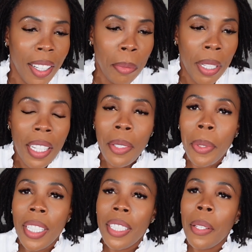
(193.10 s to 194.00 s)
But
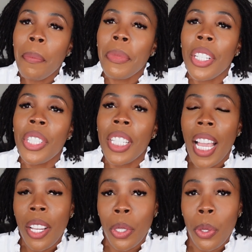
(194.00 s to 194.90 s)
anyways, she
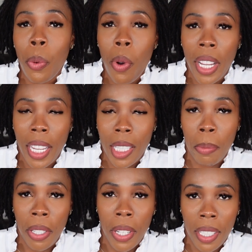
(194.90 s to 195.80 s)
has no work
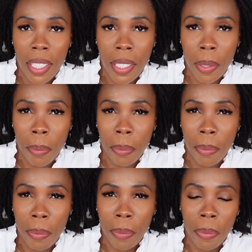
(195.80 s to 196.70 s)

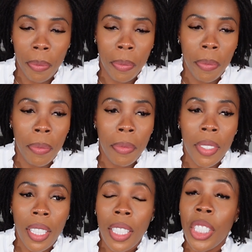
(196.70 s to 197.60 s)
experience.
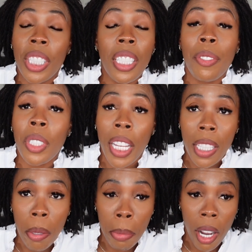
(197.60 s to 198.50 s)
She didn't even take
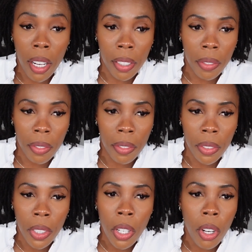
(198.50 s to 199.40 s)
the bar.
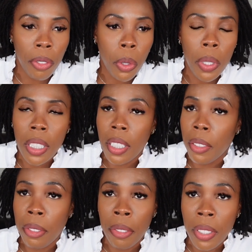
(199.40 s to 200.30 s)
Of course,
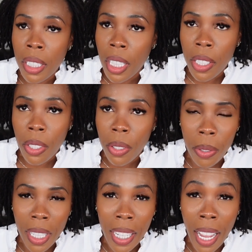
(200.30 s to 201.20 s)
15 years
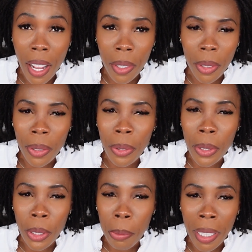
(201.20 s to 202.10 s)
ago and now, no
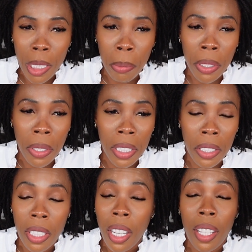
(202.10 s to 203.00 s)
job
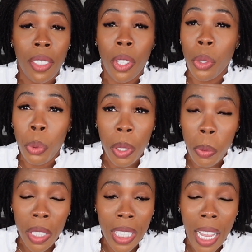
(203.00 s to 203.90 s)
experience, not knowing
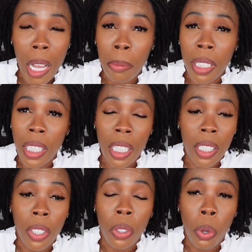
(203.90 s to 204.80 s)
what is happening in
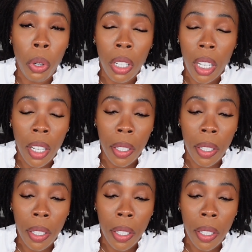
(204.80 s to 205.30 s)
the law